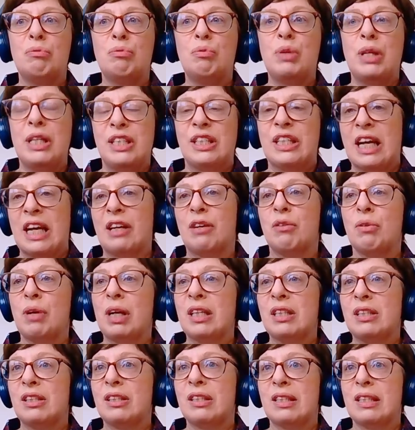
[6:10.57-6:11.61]

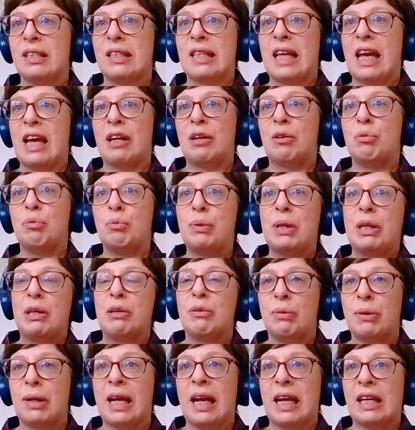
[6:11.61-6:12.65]
regeneration, say, or
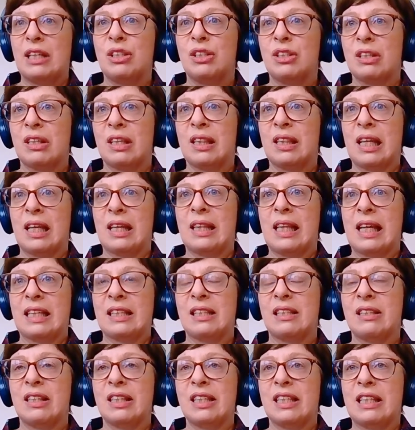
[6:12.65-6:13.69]
recreation,
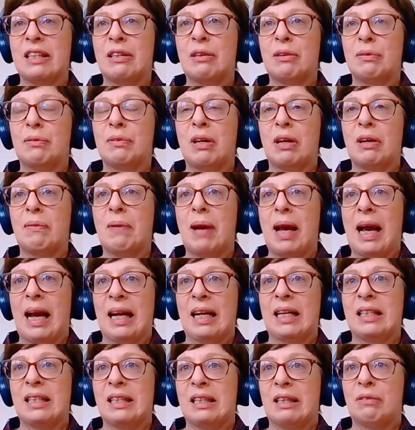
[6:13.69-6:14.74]
that idea of kind of
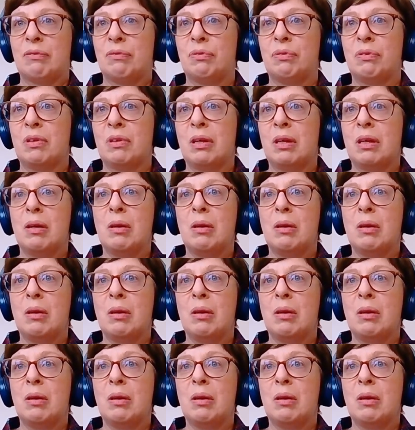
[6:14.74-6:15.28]
active